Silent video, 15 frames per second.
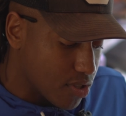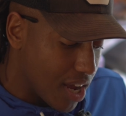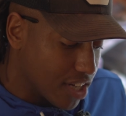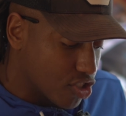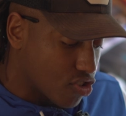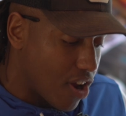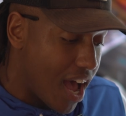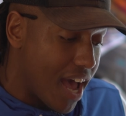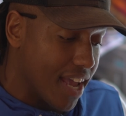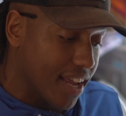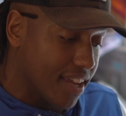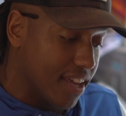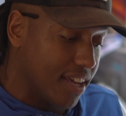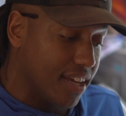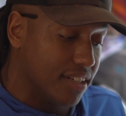So I try
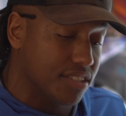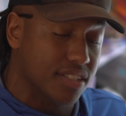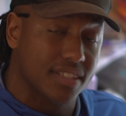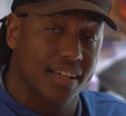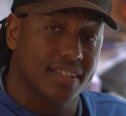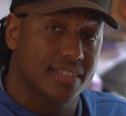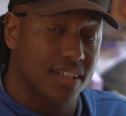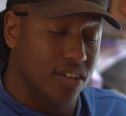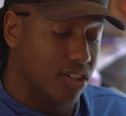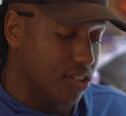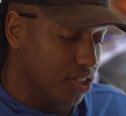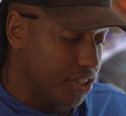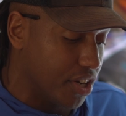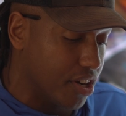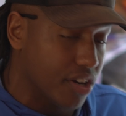again, just like I said
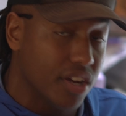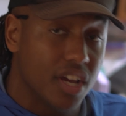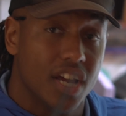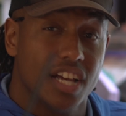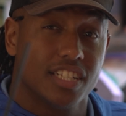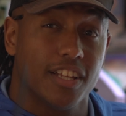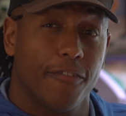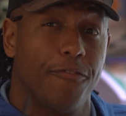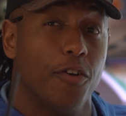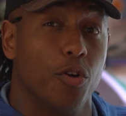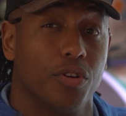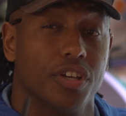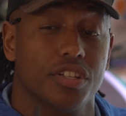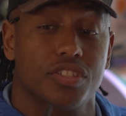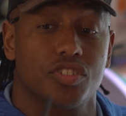earlier, to
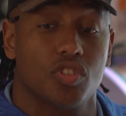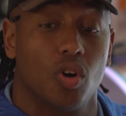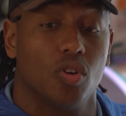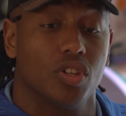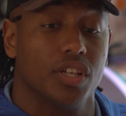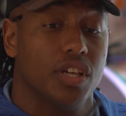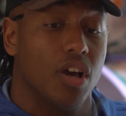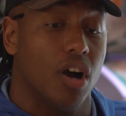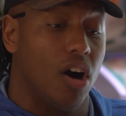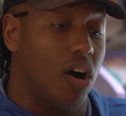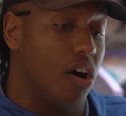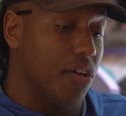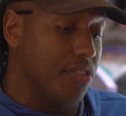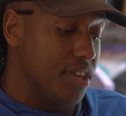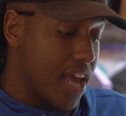focus solely
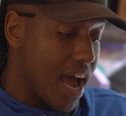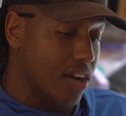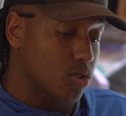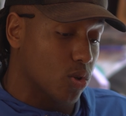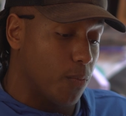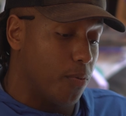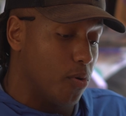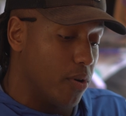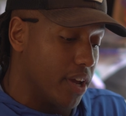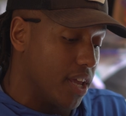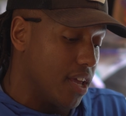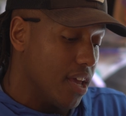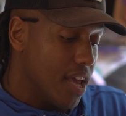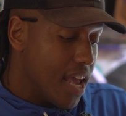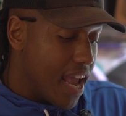on the actual
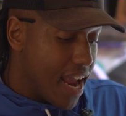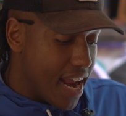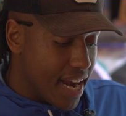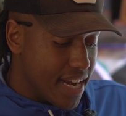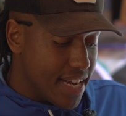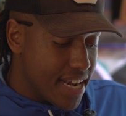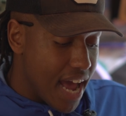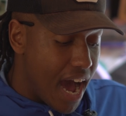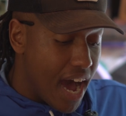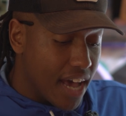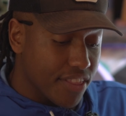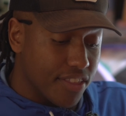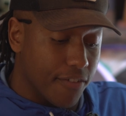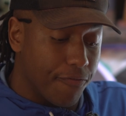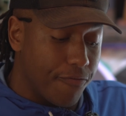point and
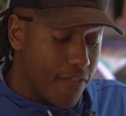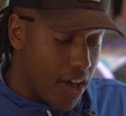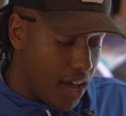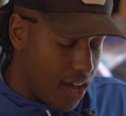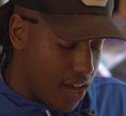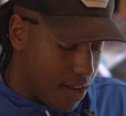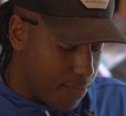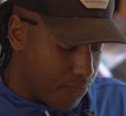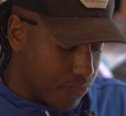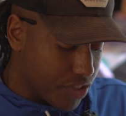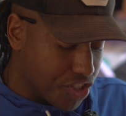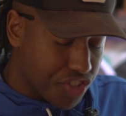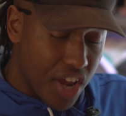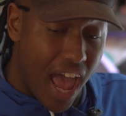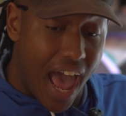not the
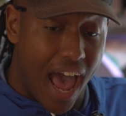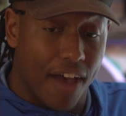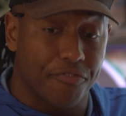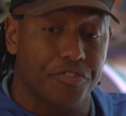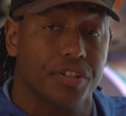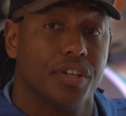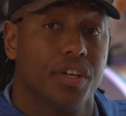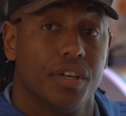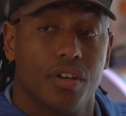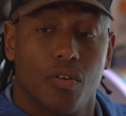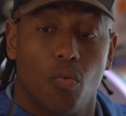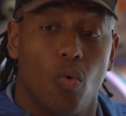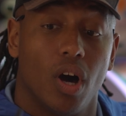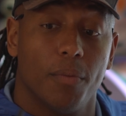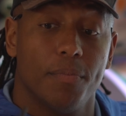shaft.
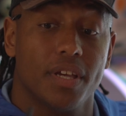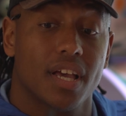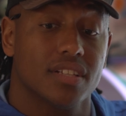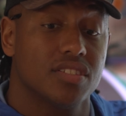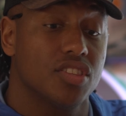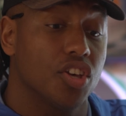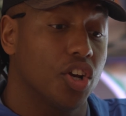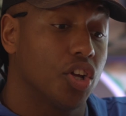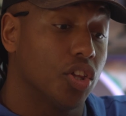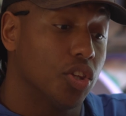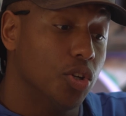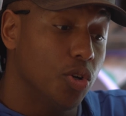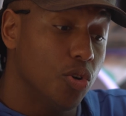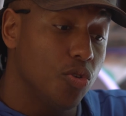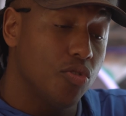One, because of the
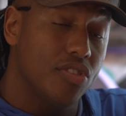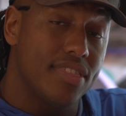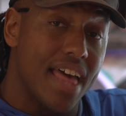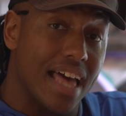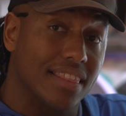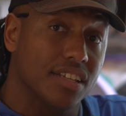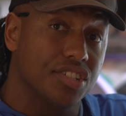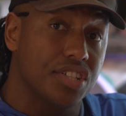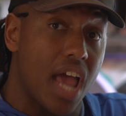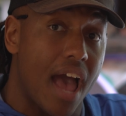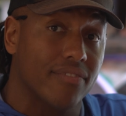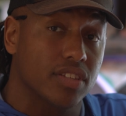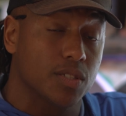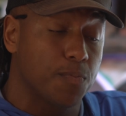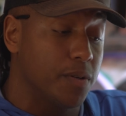glue that the
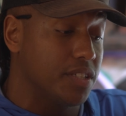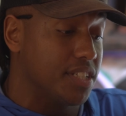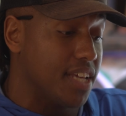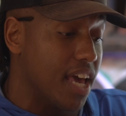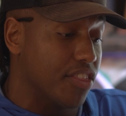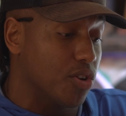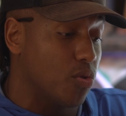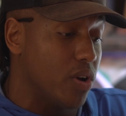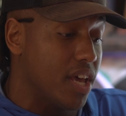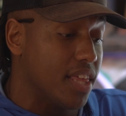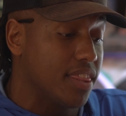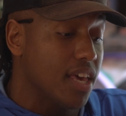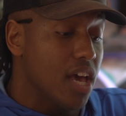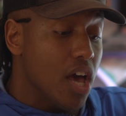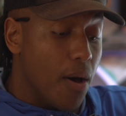shaft is put together
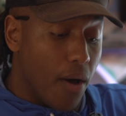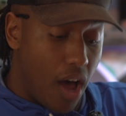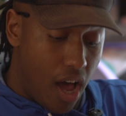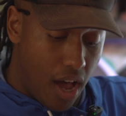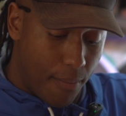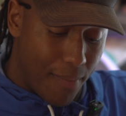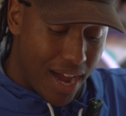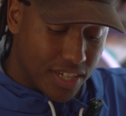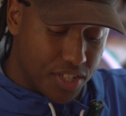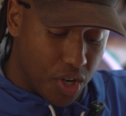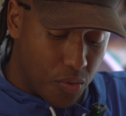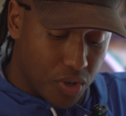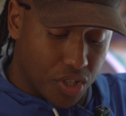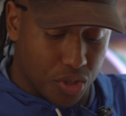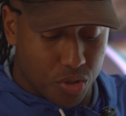with. I
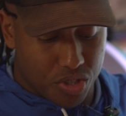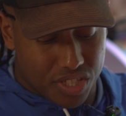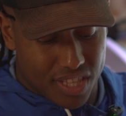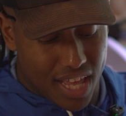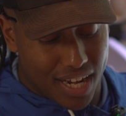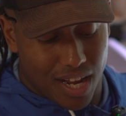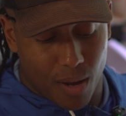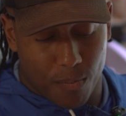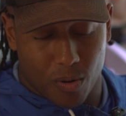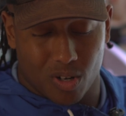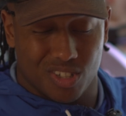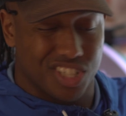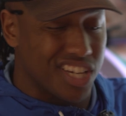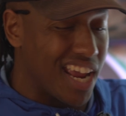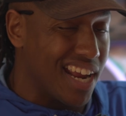don't want to loosen that up
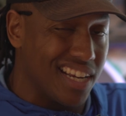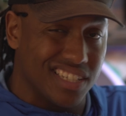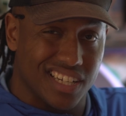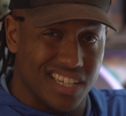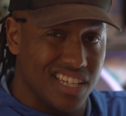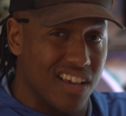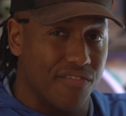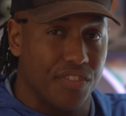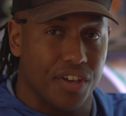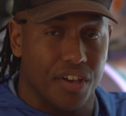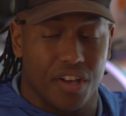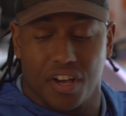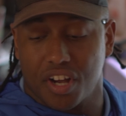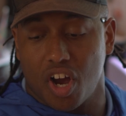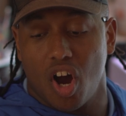or change any of
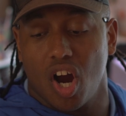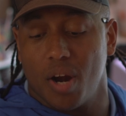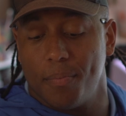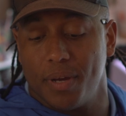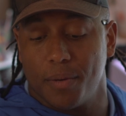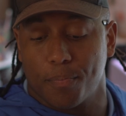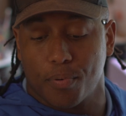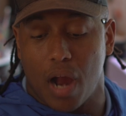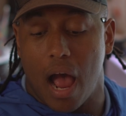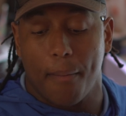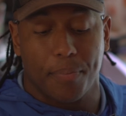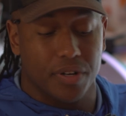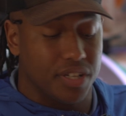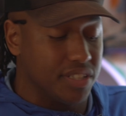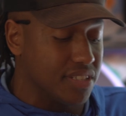the carbon
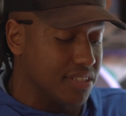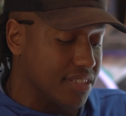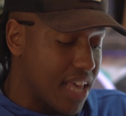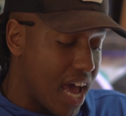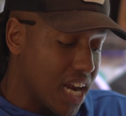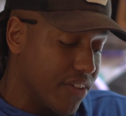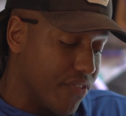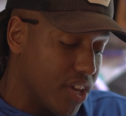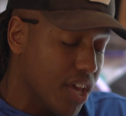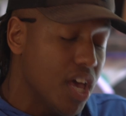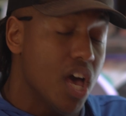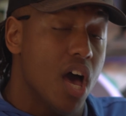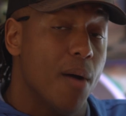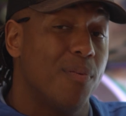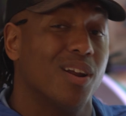properties inside of it.
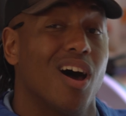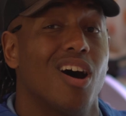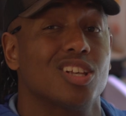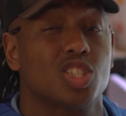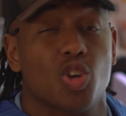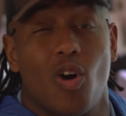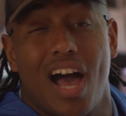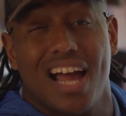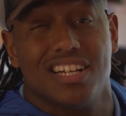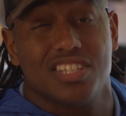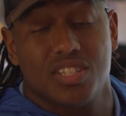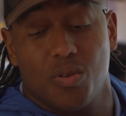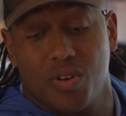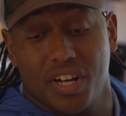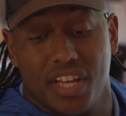But also, I
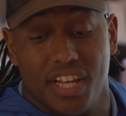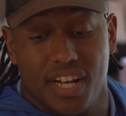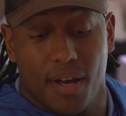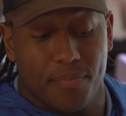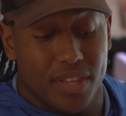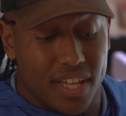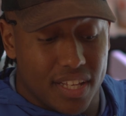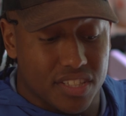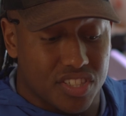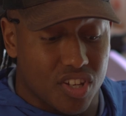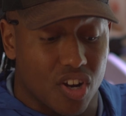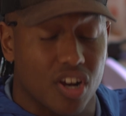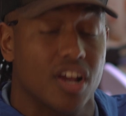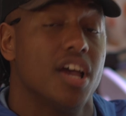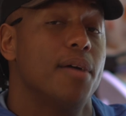just don't want to heat up the
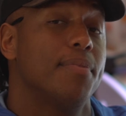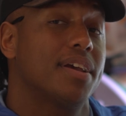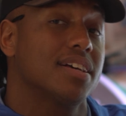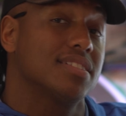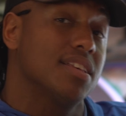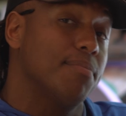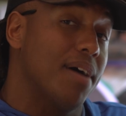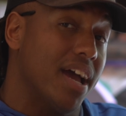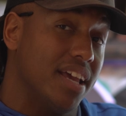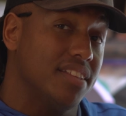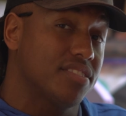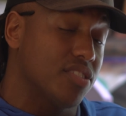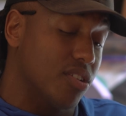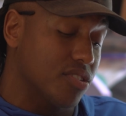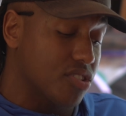insert because then my
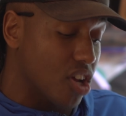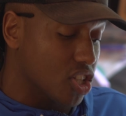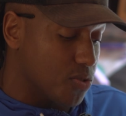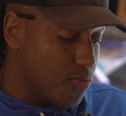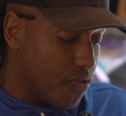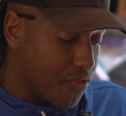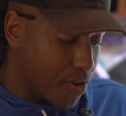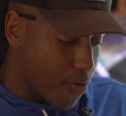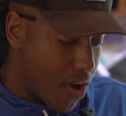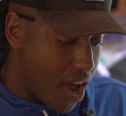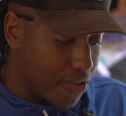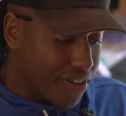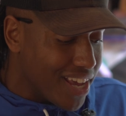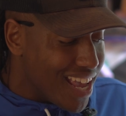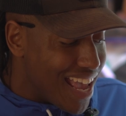insert starts moving
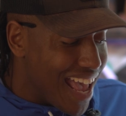around.